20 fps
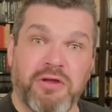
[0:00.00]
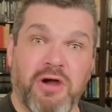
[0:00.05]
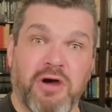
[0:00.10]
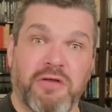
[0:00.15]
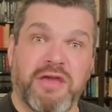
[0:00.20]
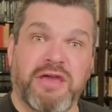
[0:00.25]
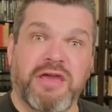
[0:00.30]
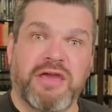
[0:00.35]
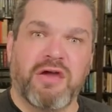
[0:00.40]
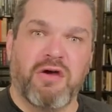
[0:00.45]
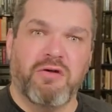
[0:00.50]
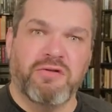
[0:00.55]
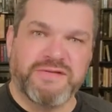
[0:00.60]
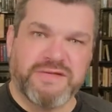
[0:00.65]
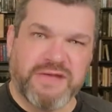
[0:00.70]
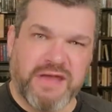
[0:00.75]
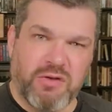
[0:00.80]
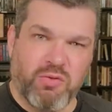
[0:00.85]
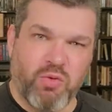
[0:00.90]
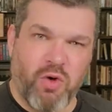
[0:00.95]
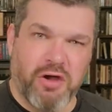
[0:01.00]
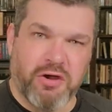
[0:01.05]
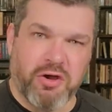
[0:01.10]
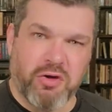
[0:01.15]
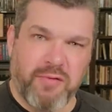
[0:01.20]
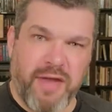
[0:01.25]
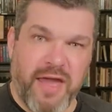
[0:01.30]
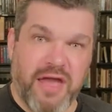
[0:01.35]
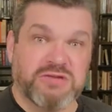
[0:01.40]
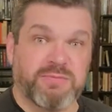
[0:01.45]
know that he owned
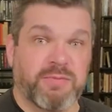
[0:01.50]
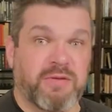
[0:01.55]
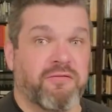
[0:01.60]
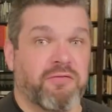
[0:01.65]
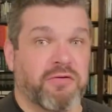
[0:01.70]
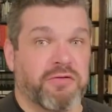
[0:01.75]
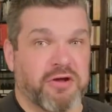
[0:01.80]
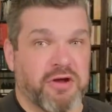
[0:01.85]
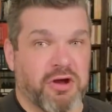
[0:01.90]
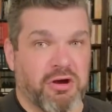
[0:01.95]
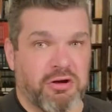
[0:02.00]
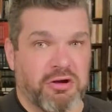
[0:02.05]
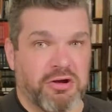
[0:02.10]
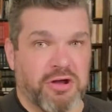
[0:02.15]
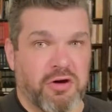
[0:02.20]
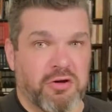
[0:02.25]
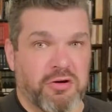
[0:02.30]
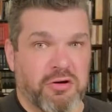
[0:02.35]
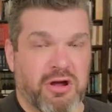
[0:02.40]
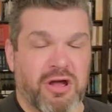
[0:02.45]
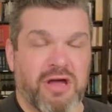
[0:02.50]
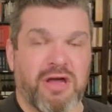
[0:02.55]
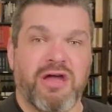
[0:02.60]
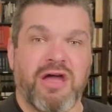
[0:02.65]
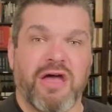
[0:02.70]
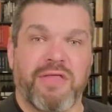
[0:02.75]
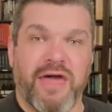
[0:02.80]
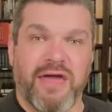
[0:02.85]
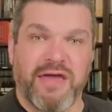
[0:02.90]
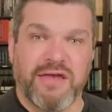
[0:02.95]
Skinwalker Ranch before the current owner,
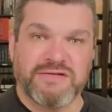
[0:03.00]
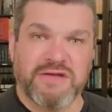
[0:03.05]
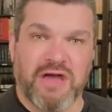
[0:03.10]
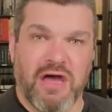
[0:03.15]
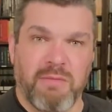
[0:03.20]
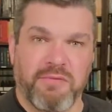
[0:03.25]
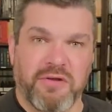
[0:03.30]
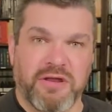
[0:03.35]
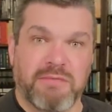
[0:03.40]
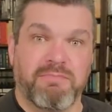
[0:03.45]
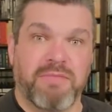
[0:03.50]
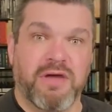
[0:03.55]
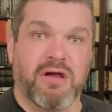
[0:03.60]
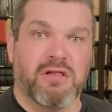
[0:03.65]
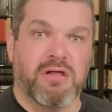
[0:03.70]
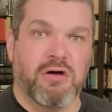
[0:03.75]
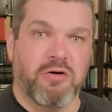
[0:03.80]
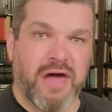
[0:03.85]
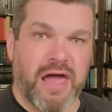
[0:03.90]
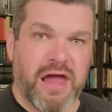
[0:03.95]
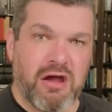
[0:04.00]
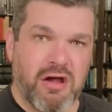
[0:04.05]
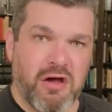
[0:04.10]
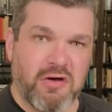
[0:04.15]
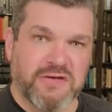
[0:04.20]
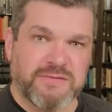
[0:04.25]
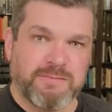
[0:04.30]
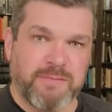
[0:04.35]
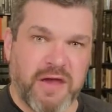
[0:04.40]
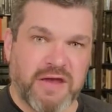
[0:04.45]
and that his company Bigelow
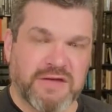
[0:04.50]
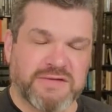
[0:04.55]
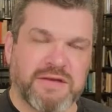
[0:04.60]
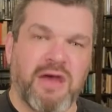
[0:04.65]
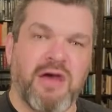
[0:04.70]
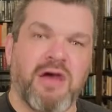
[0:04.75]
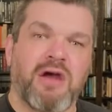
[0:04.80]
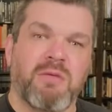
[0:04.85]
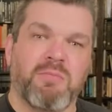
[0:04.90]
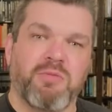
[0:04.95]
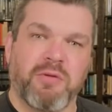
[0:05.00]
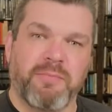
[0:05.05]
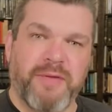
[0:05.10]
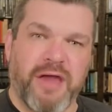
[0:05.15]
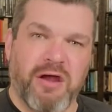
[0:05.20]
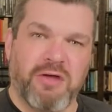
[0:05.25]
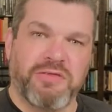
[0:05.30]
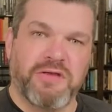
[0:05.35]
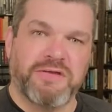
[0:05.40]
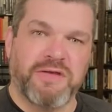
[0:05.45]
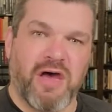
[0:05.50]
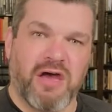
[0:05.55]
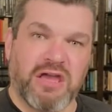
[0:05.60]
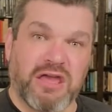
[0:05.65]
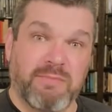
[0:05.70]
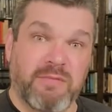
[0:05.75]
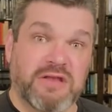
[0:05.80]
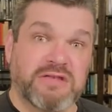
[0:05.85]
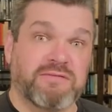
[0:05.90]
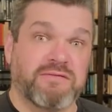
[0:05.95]
Aerospace prepared the
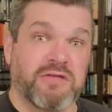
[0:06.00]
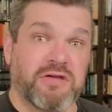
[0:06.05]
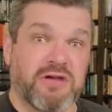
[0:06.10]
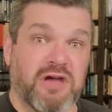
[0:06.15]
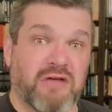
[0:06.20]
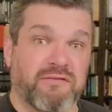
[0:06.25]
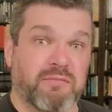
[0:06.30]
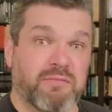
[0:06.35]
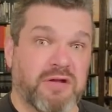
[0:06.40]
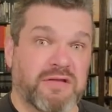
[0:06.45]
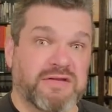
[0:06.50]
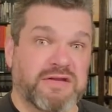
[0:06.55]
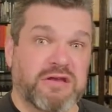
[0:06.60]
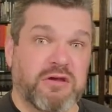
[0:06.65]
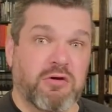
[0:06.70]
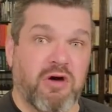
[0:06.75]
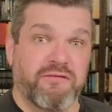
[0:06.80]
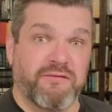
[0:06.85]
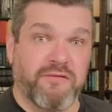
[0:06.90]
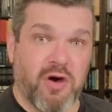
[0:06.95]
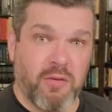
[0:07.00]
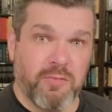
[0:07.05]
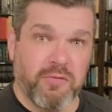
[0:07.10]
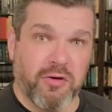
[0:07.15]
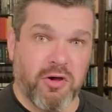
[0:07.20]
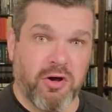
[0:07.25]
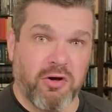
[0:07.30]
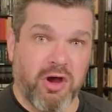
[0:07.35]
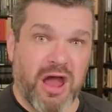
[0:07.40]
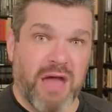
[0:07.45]
documents for the government's UFO
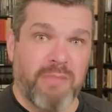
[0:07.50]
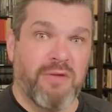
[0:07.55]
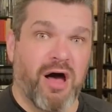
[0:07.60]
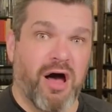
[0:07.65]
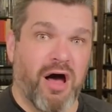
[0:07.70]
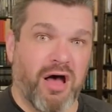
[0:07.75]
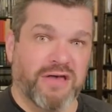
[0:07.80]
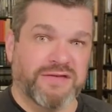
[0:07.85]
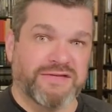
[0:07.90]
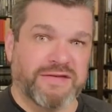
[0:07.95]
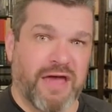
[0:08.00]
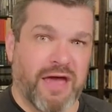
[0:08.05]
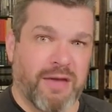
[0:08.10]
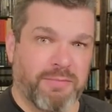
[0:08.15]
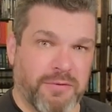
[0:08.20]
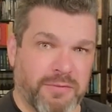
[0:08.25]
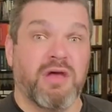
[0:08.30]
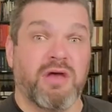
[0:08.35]
program, OSAP.